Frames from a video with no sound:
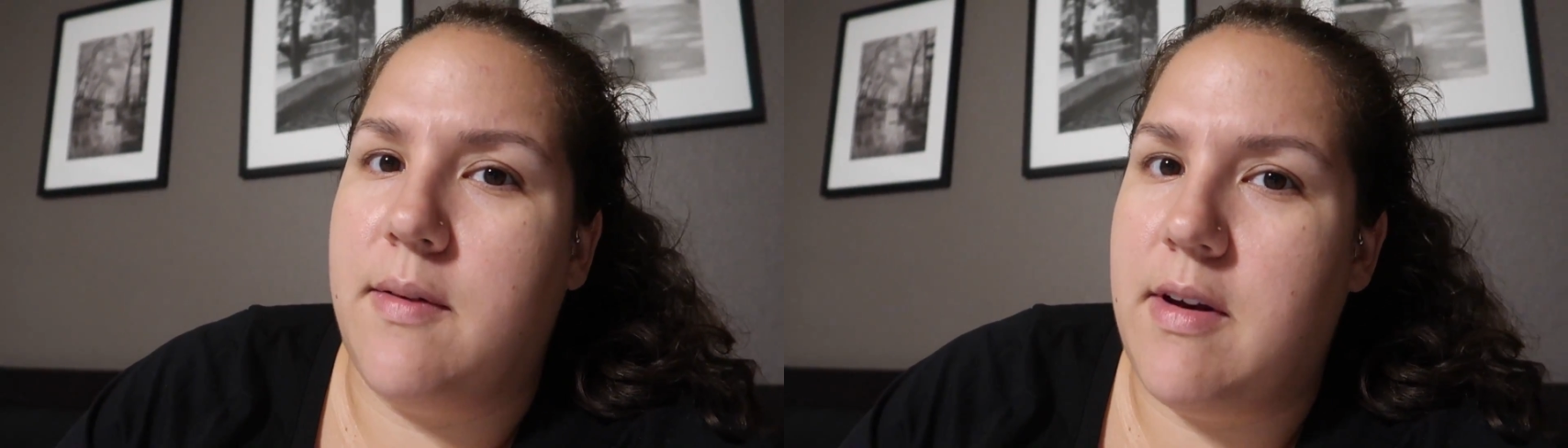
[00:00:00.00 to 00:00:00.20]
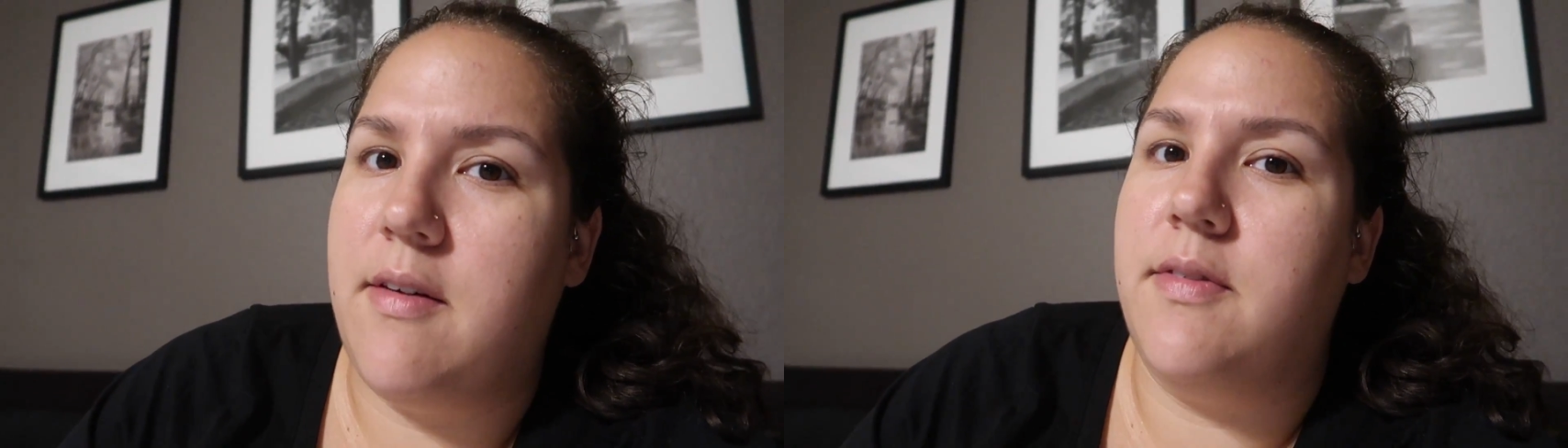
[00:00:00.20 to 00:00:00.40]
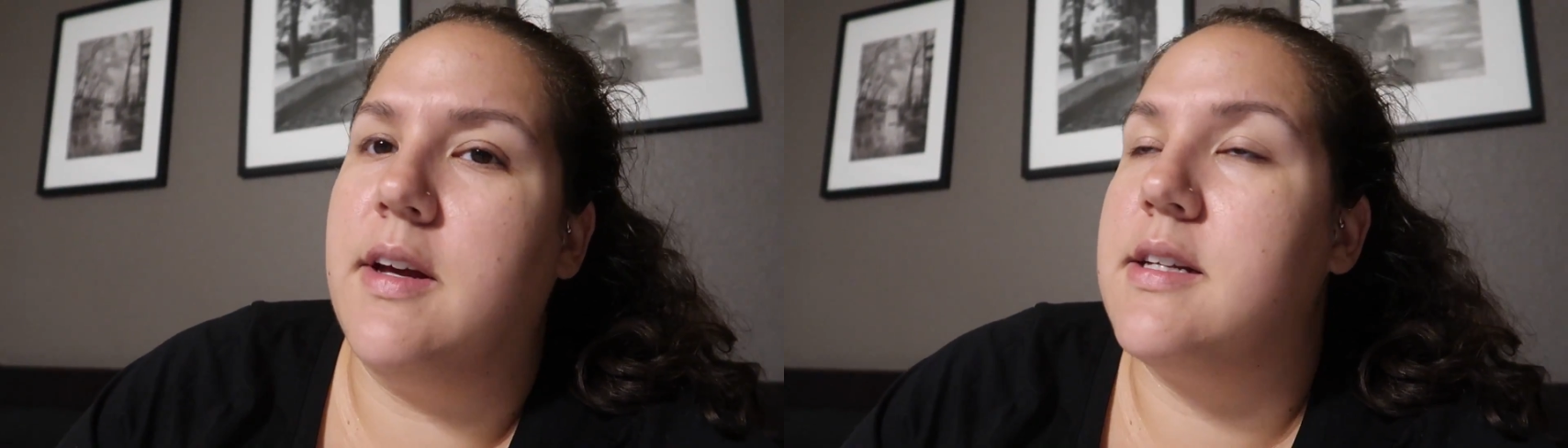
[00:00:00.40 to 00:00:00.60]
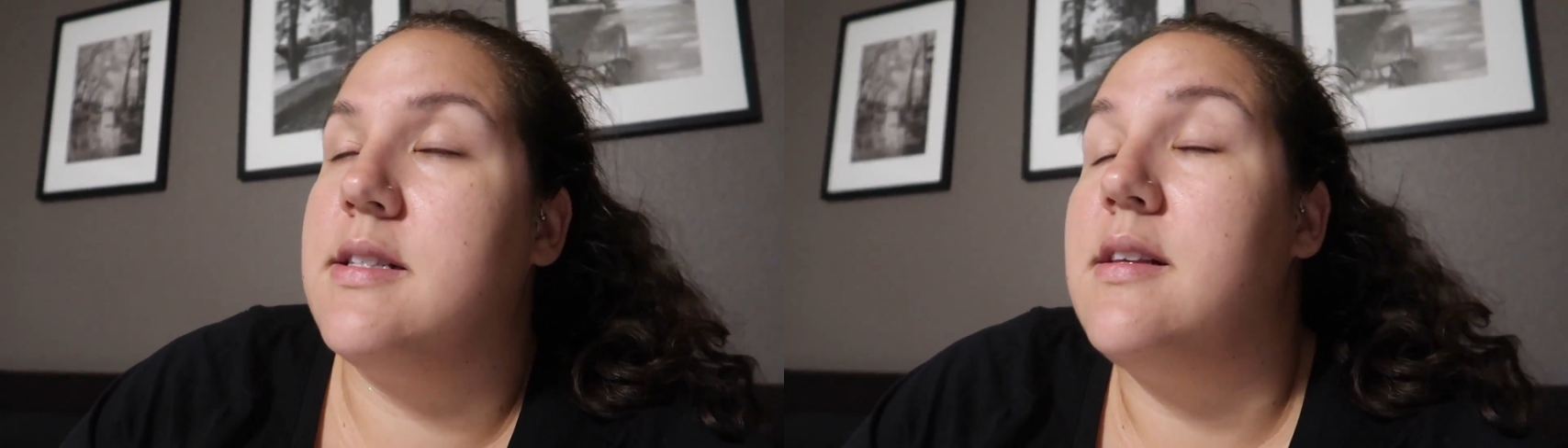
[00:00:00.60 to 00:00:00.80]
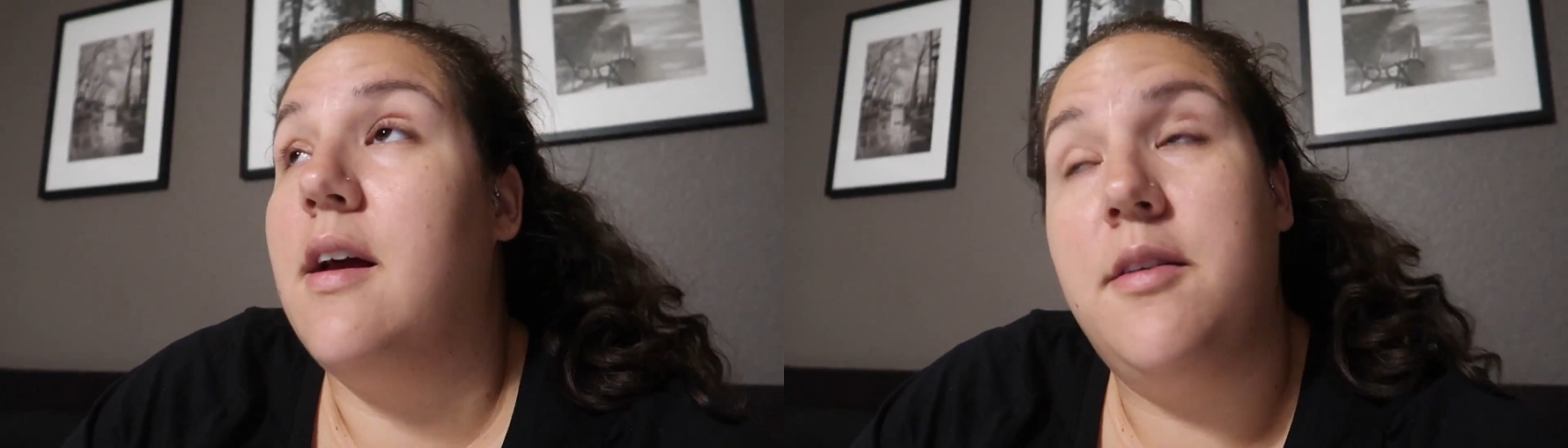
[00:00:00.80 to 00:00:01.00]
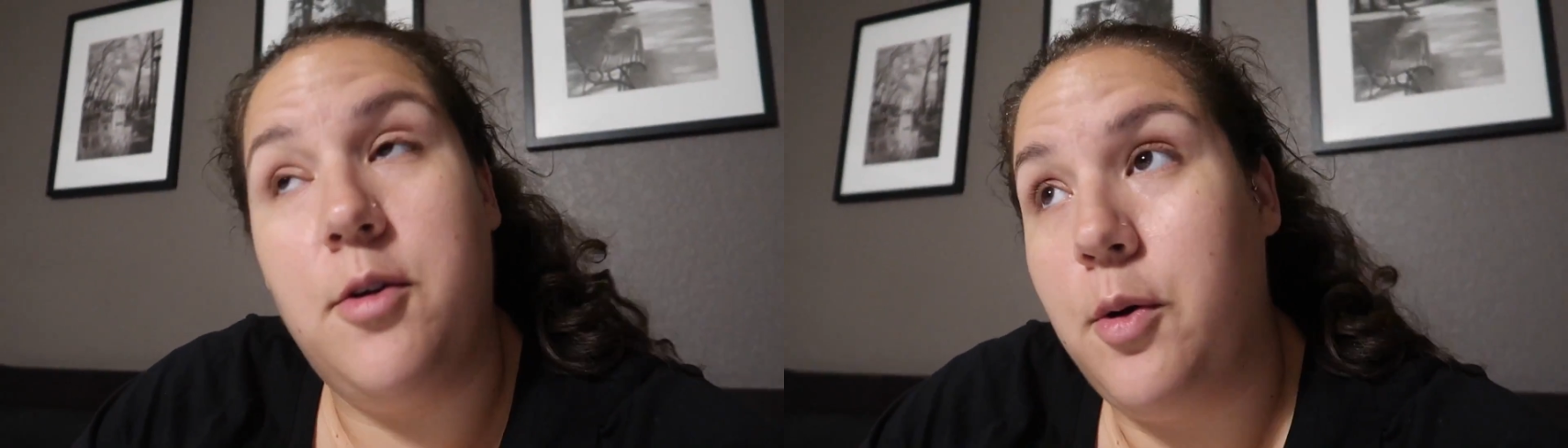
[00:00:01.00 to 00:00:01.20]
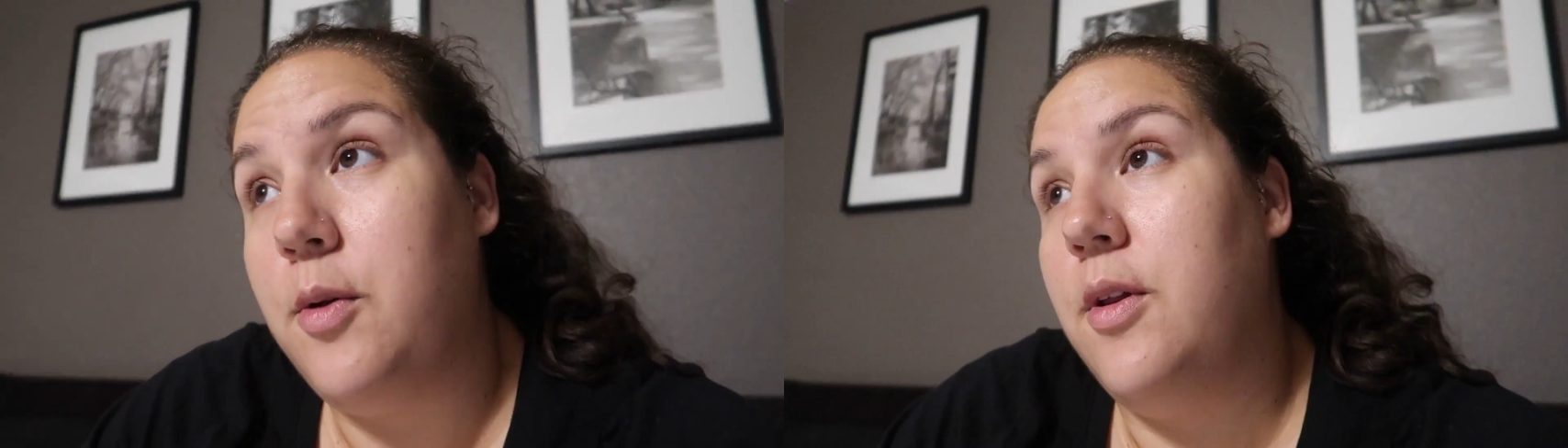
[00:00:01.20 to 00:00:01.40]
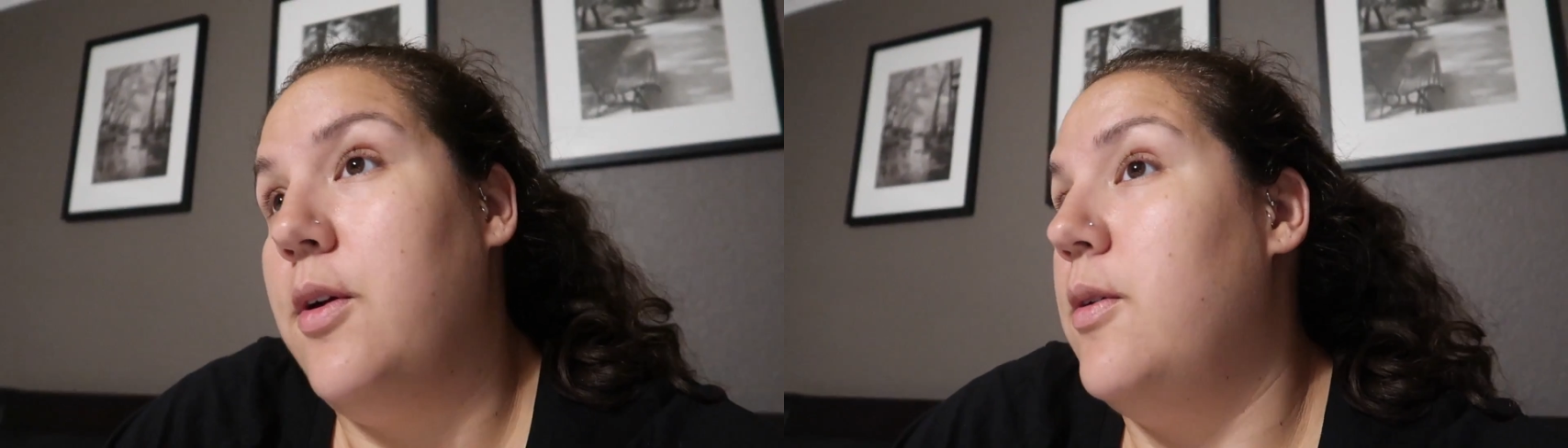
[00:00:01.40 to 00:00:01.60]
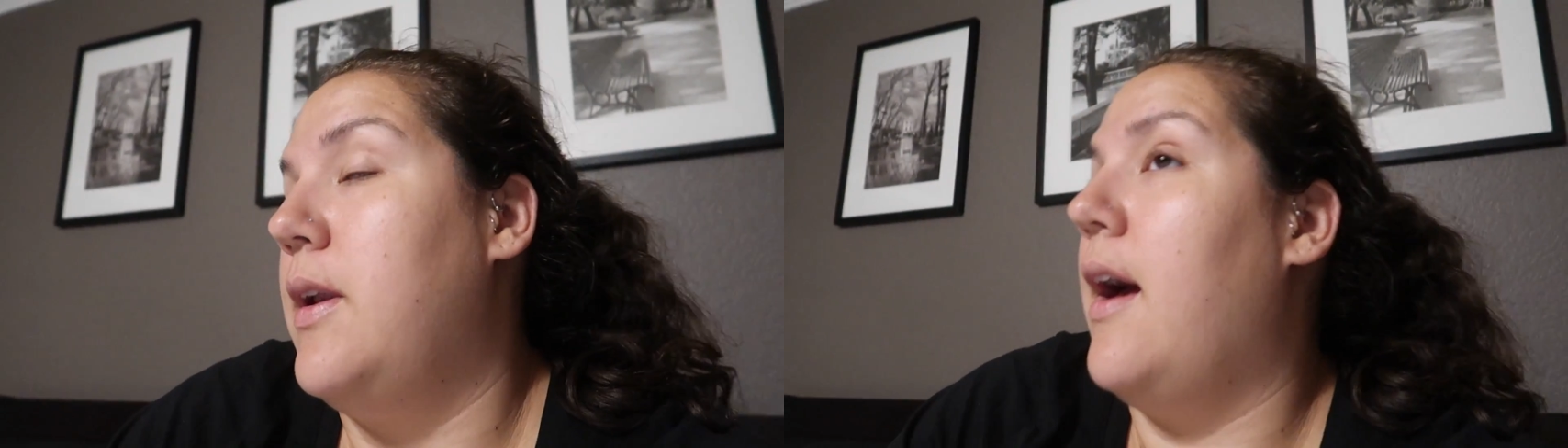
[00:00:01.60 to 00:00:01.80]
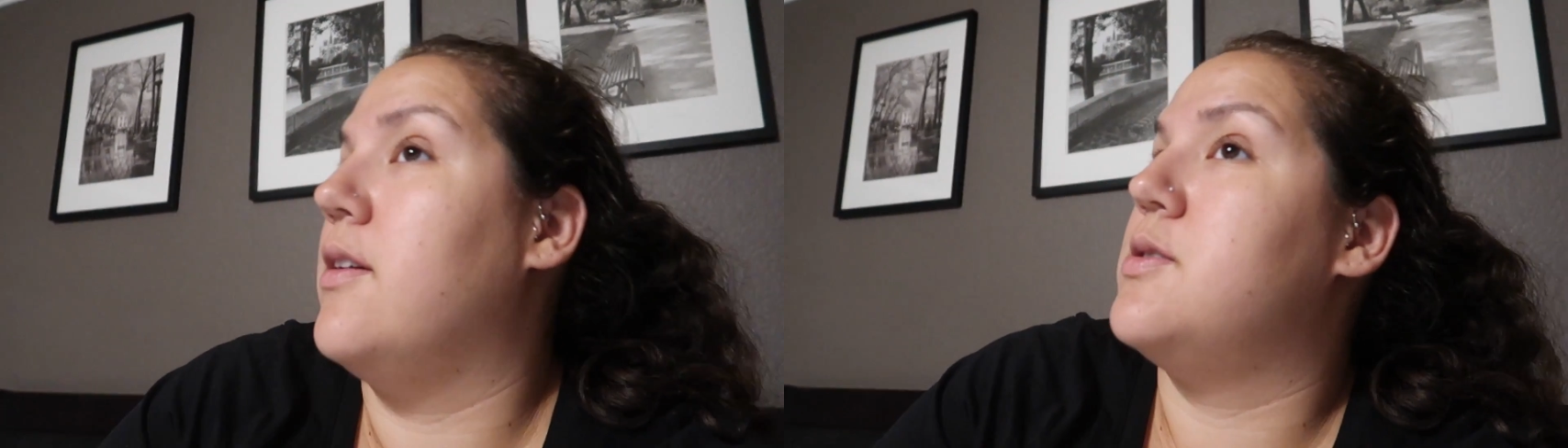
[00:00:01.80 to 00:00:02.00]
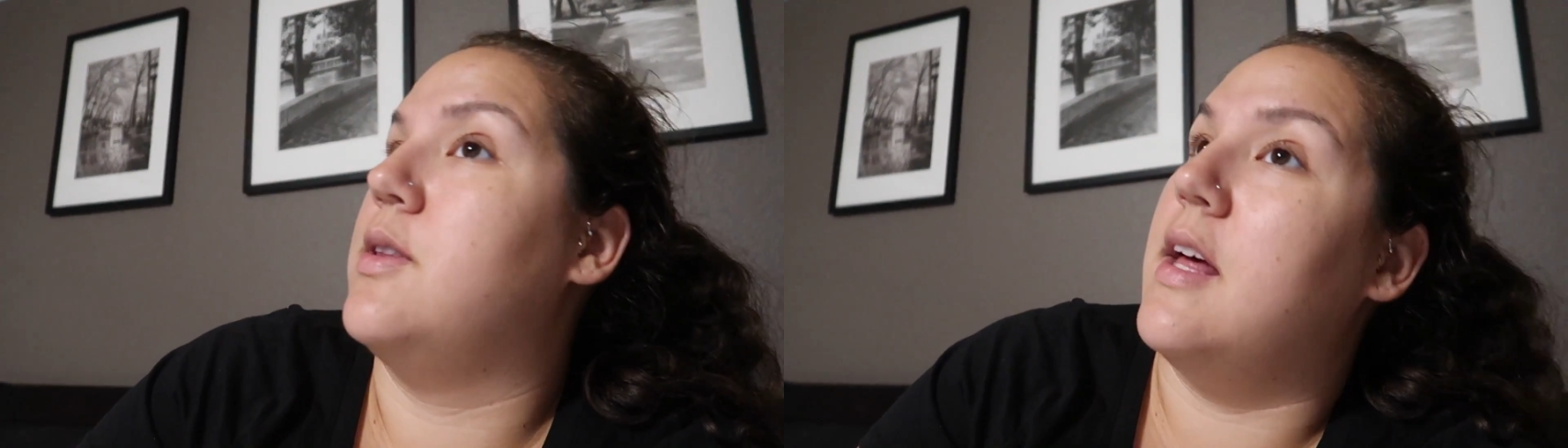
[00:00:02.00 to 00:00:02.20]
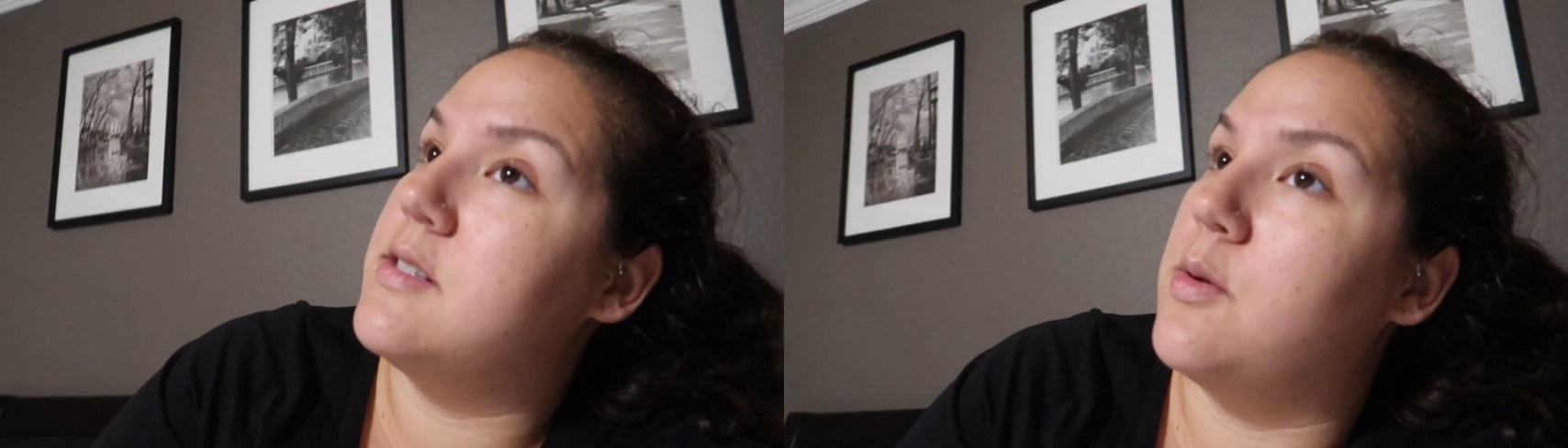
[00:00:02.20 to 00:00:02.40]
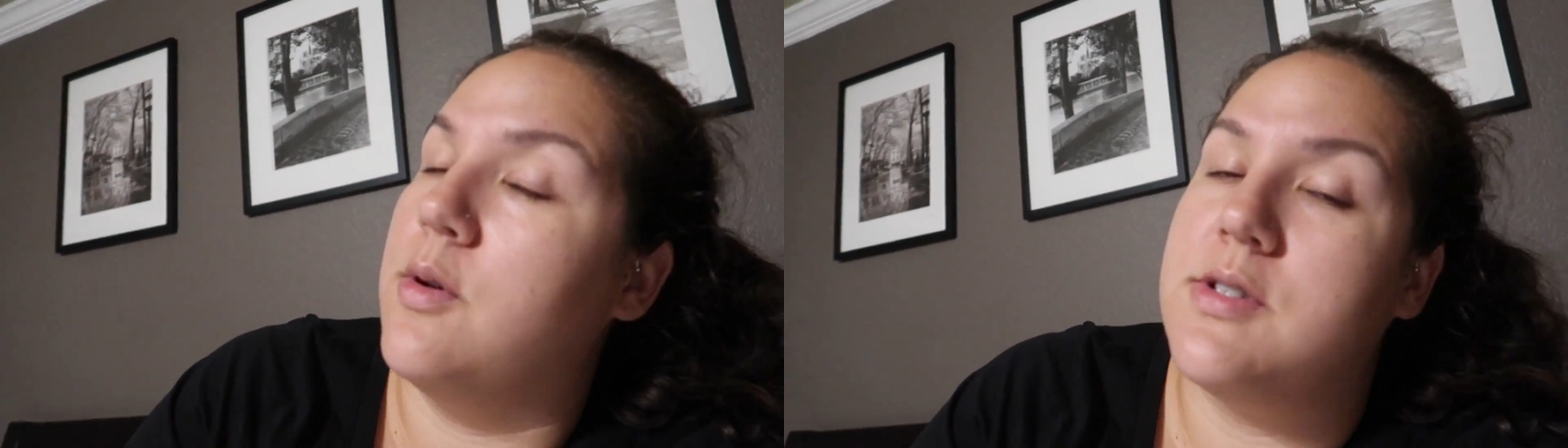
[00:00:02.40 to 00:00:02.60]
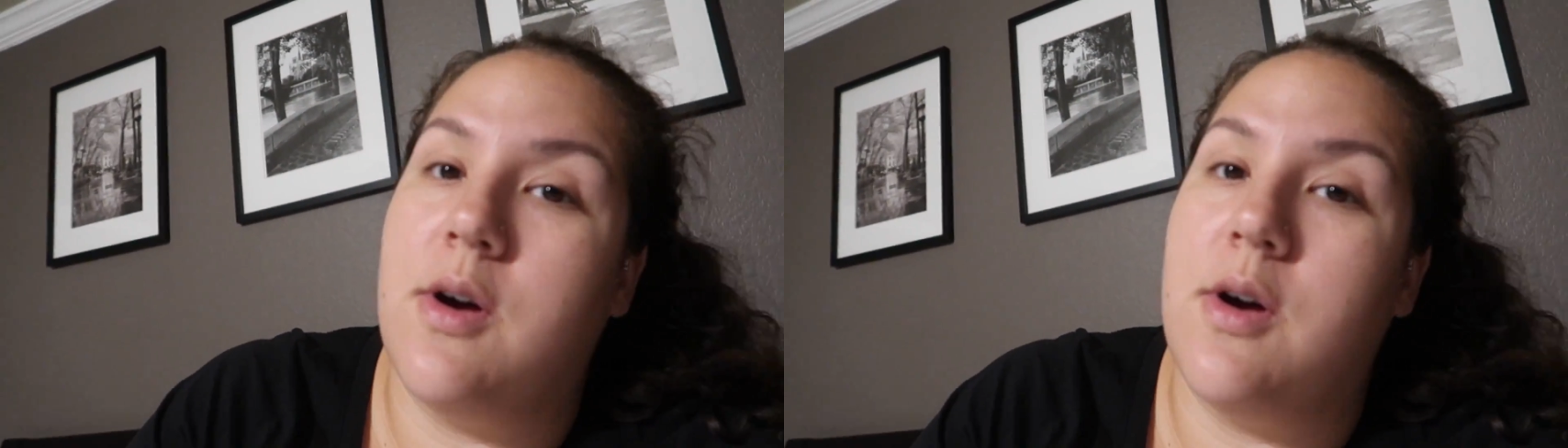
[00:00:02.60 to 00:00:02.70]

We have Netflix, Hulu now, so that's cool.